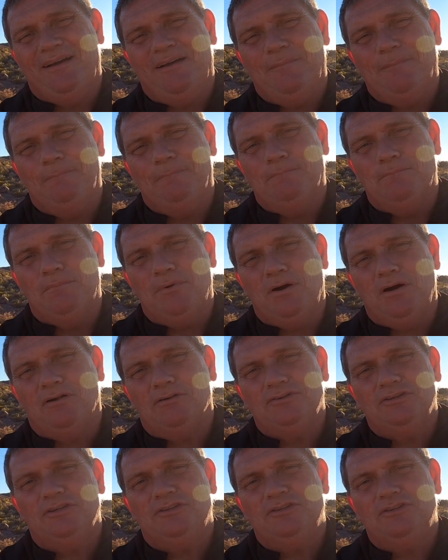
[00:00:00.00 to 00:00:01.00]
a
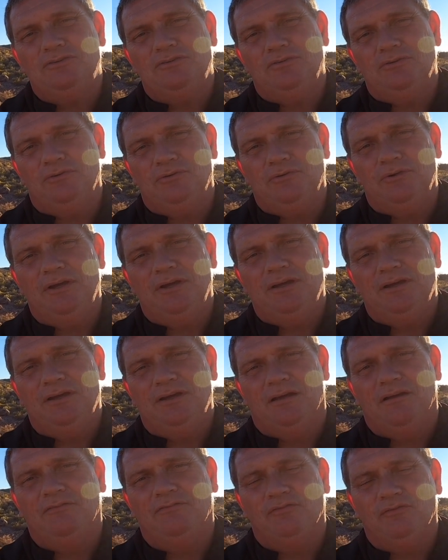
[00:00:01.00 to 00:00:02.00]
multitude
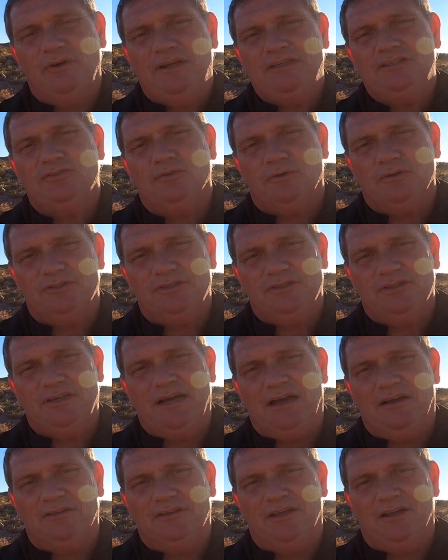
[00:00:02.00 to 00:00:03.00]
of resources
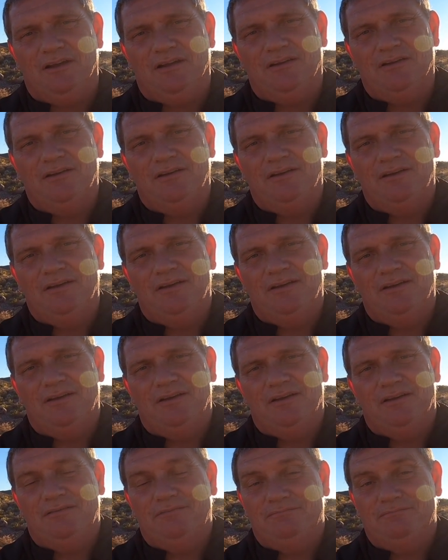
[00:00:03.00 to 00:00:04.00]
out there
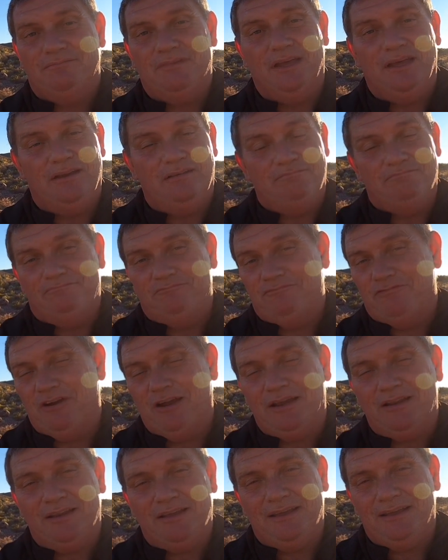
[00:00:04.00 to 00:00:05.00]
that,
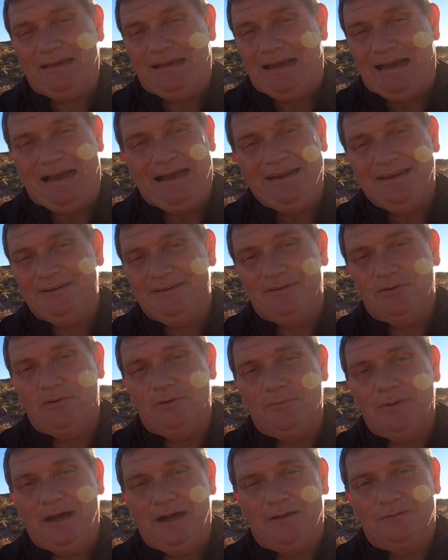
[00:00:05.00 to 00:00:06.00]
frankly, I didn't
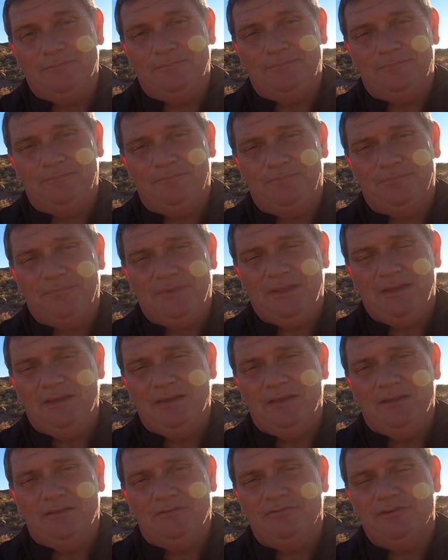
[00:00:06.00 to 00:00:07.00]
know about.
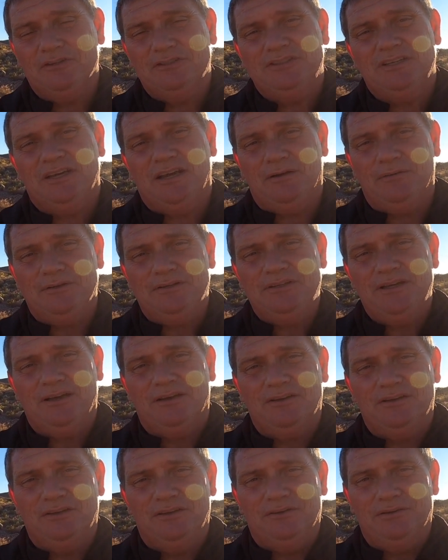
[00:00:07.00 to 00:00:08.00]
The first thing I would
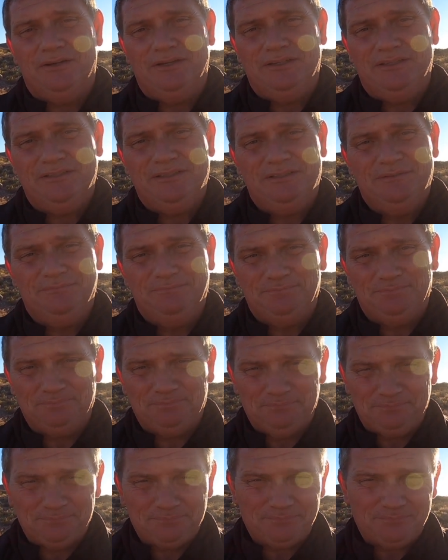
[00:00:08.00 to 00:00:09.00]
tell you is,
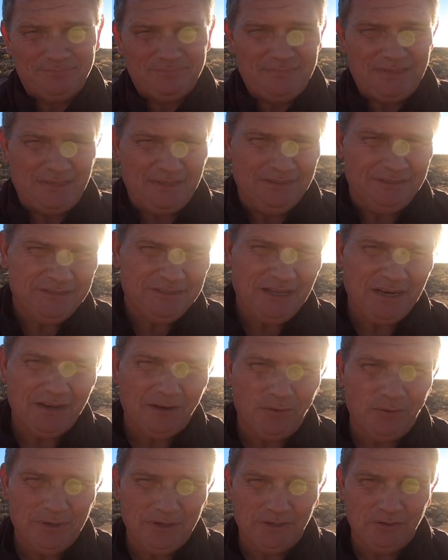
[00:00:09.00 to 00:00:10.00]
instead
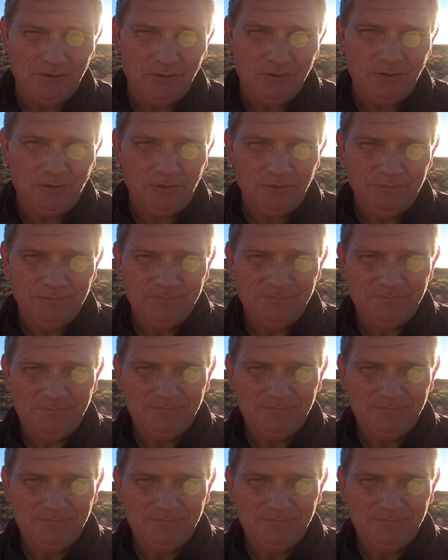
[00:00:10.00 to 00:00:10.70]
of going to Google,